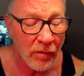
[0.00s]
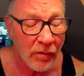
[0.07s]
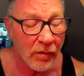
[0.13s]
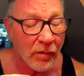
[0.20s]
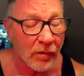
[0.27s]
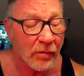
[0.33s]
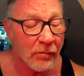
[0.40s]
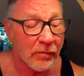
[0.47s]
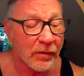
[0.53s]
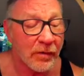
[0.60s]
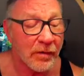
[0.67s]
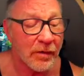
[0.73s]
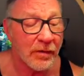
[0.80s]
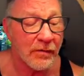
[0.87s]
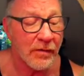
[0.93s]
And we
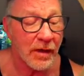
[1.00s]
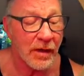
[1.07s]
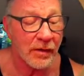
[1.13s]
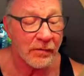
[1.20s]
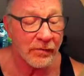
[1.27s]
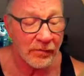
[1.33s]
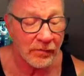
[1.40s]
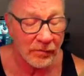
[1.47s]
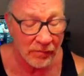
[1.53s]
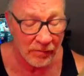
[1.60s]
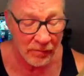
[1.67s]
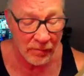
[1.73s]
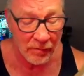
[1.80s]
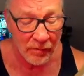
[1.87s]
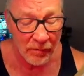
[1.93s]
did that.
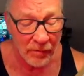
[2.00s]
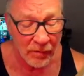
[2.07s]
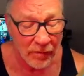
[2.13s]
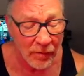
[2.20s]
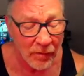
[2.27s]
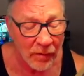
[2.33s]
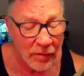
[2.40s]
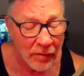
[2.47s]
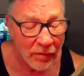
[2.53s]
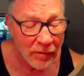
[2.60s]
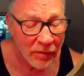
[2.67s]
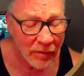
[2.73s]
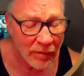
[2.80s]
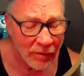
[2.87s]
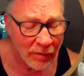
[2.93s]

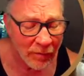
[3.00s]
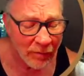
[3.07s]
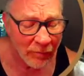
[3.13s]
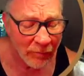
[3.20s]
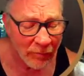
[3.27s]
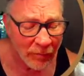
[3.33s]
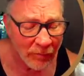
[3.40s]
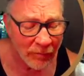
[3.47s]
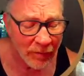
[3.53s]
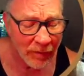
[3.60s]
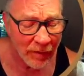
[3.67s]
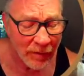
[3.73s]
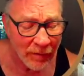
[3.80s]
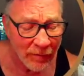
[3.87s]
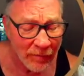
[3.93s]
And we've
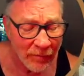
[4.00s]
got